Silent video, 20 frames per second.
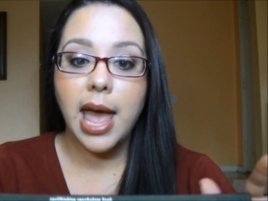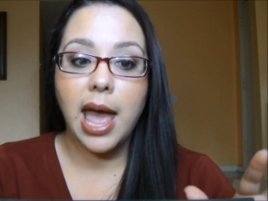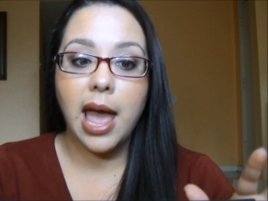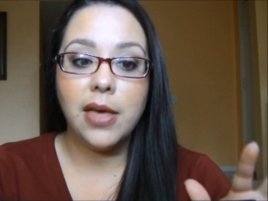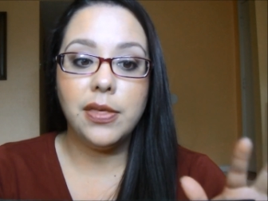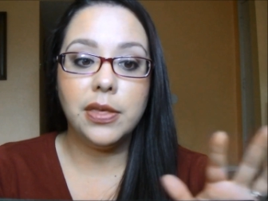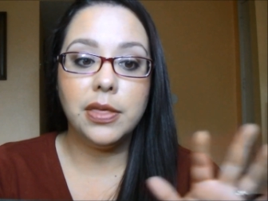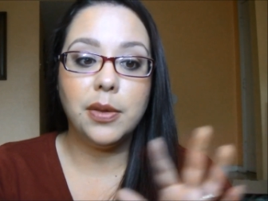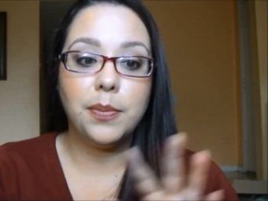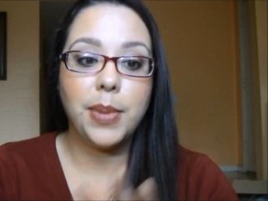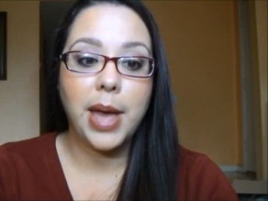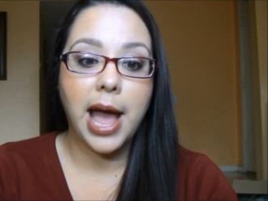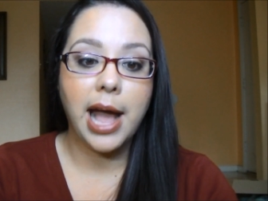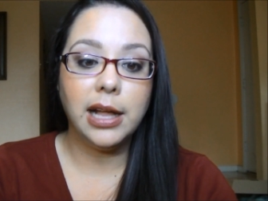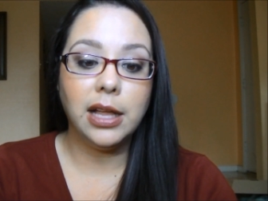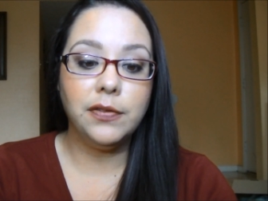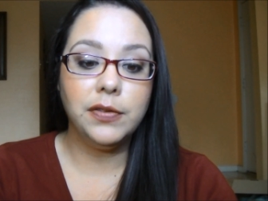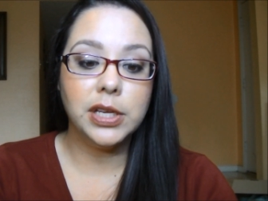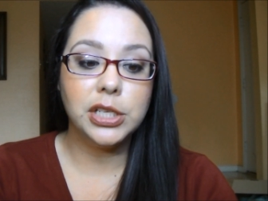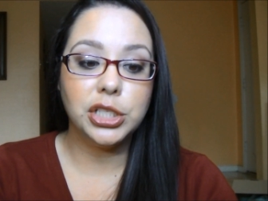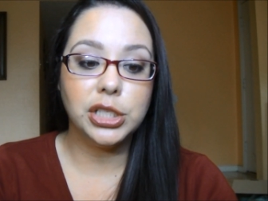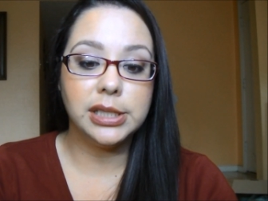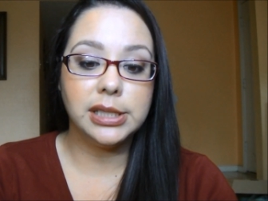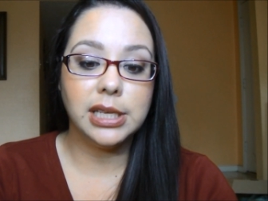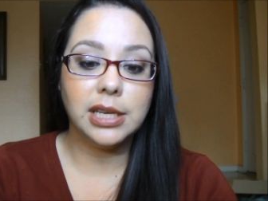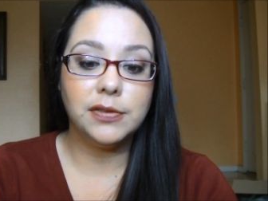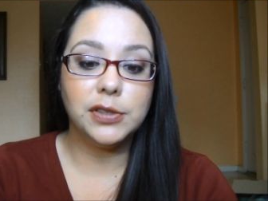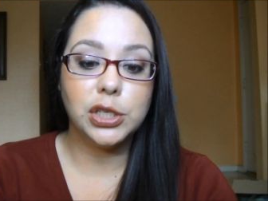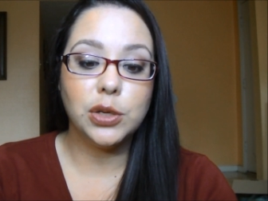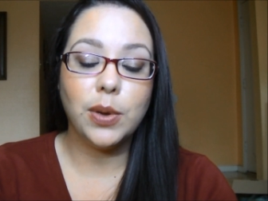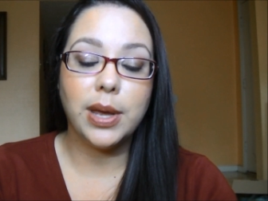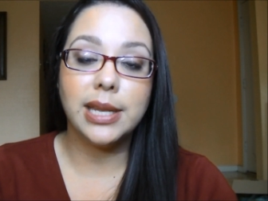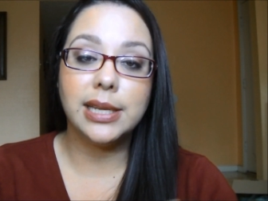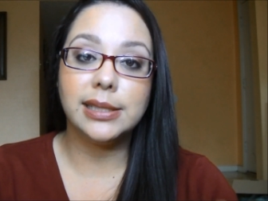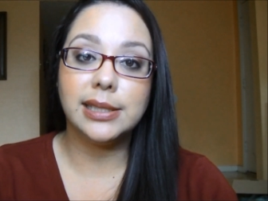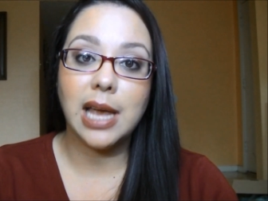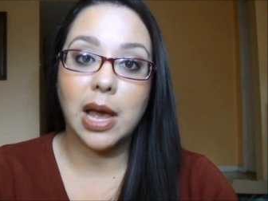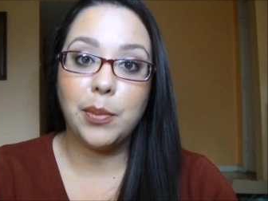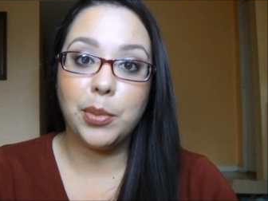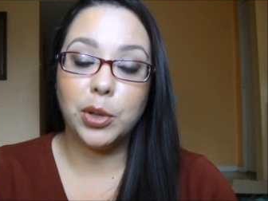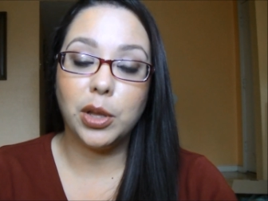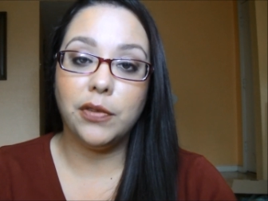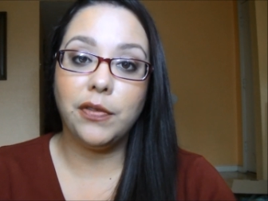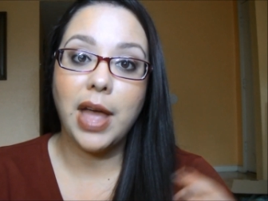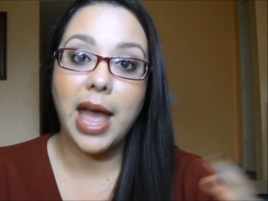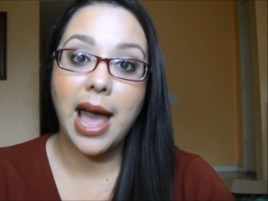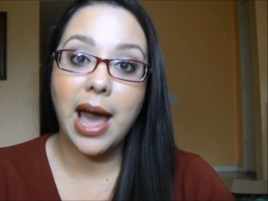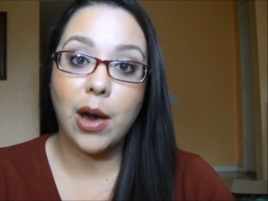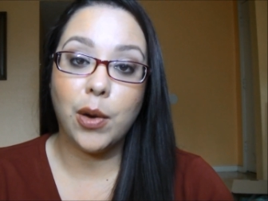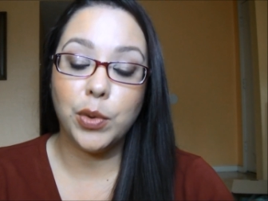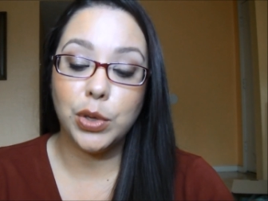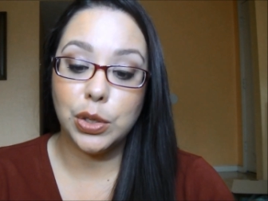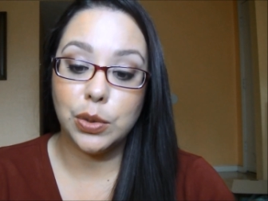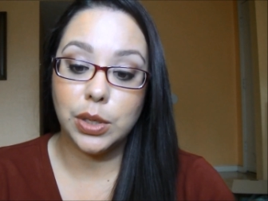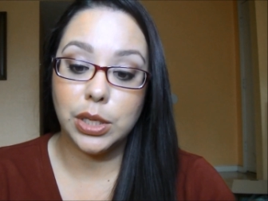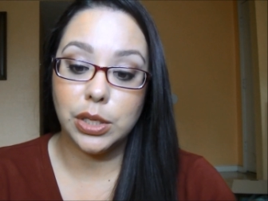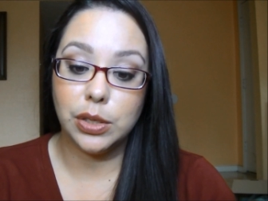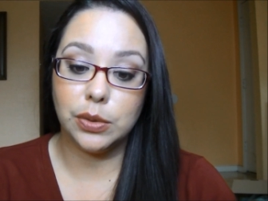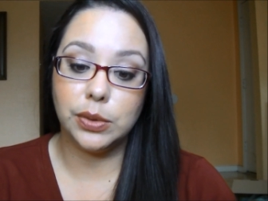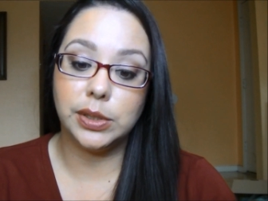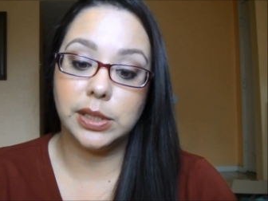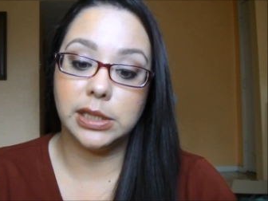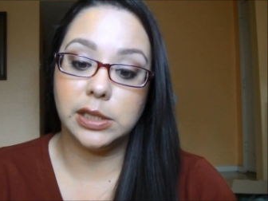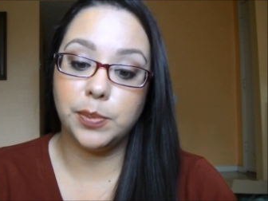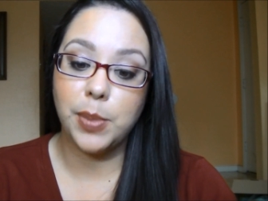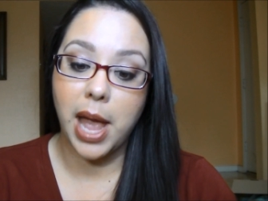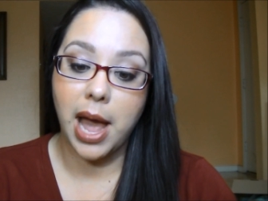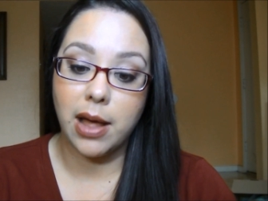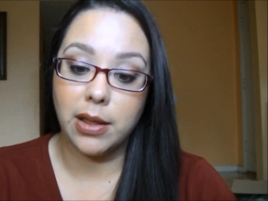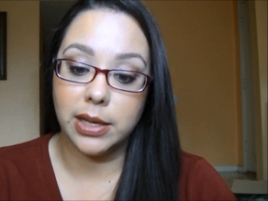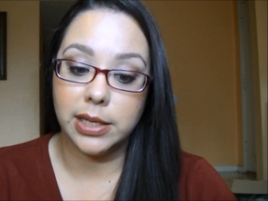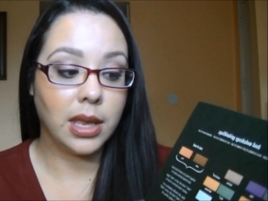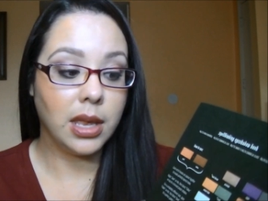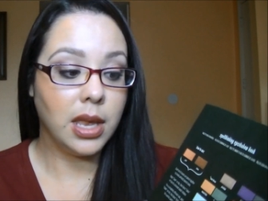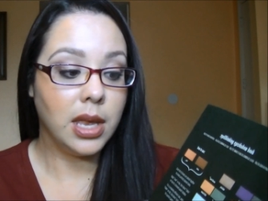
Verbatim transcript: And then the back of it just gives you an example of how you can use this palette.